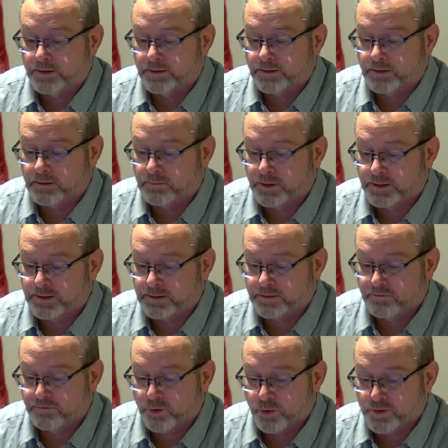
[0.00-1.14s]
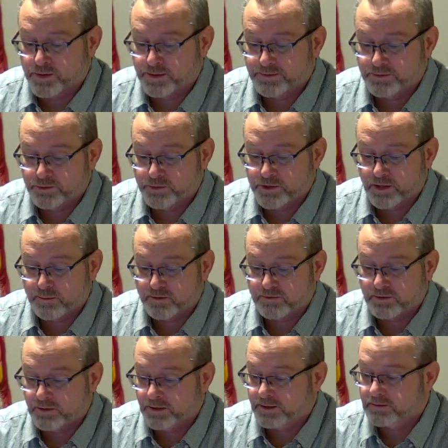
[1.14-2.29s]
And um, I can forward that to you, Jeremy, if
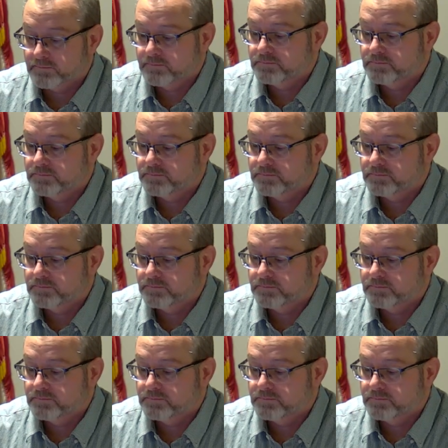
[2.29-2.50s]
you'd like.